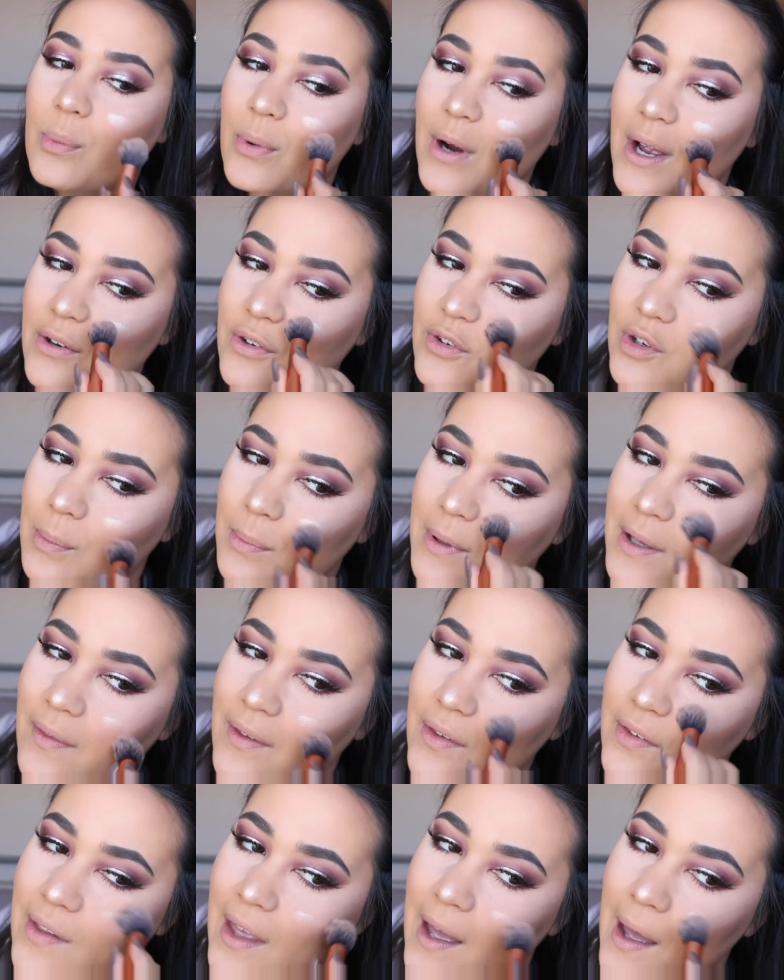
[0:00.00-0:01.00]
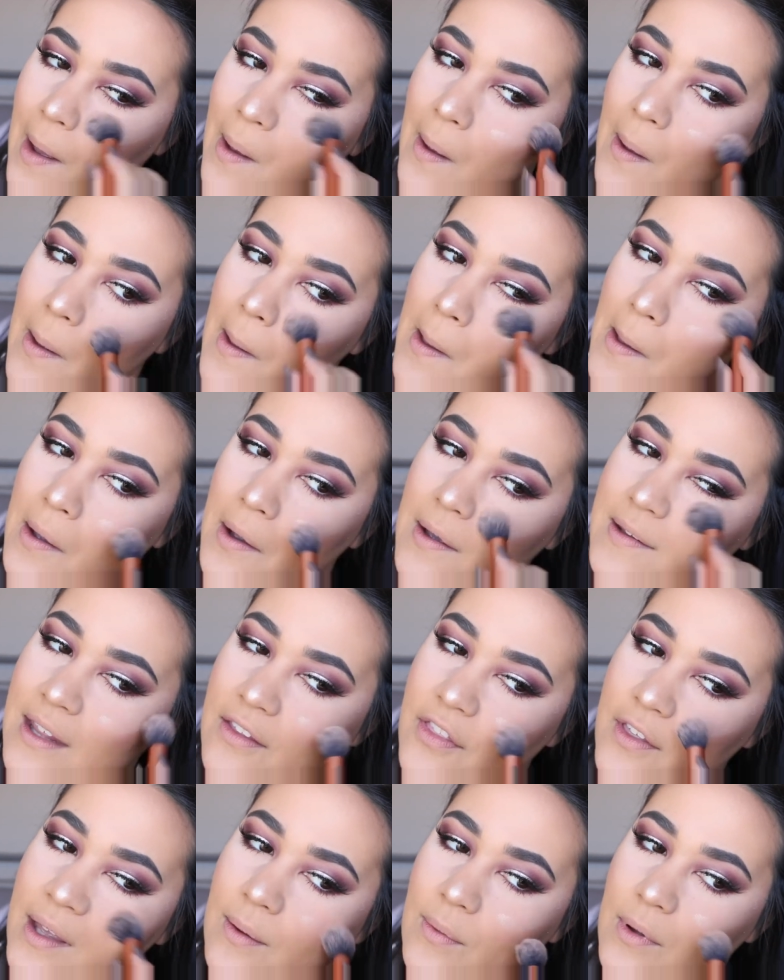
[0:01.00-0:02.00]
brush to blend this out because
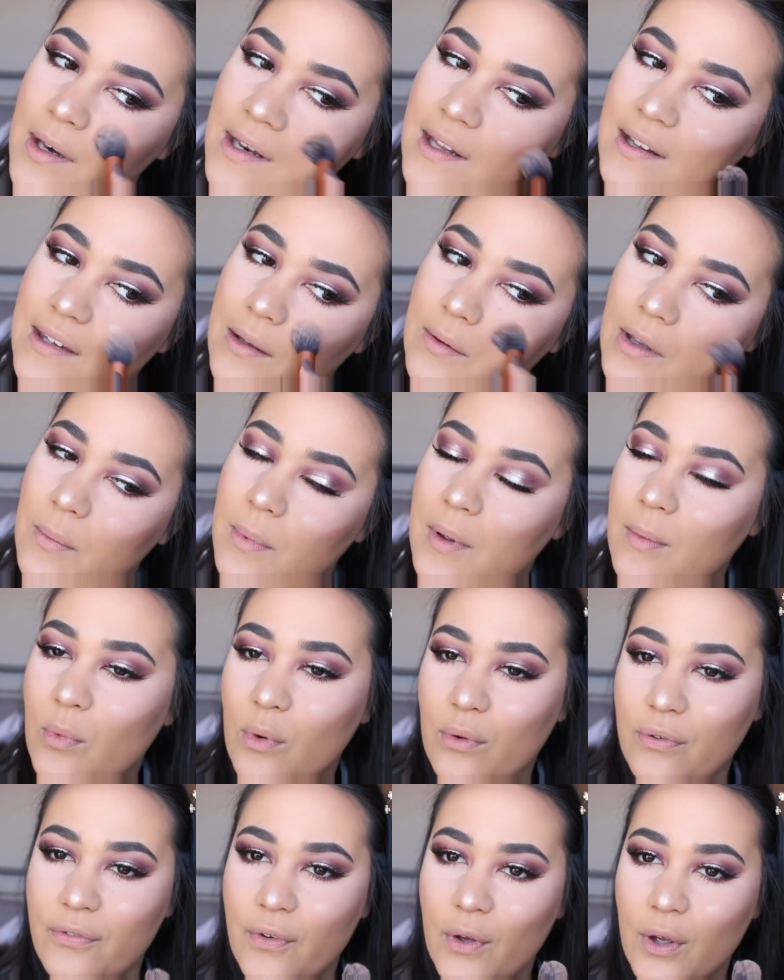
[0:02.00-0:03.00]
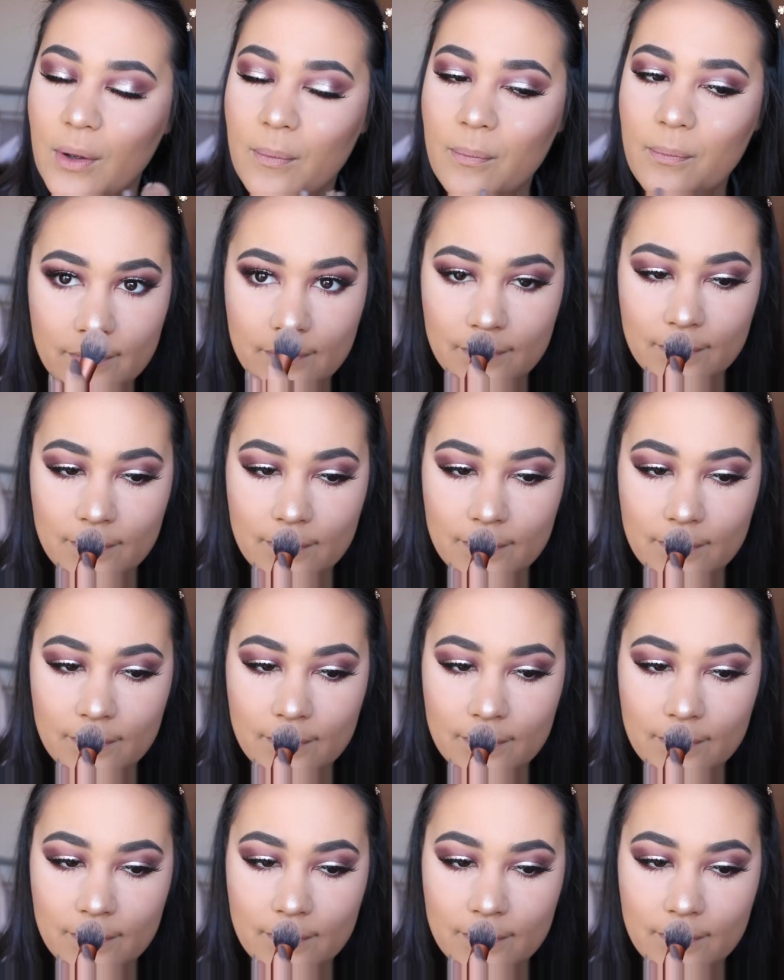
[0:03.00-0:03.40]
I think I'm gonna need something a bit more firm.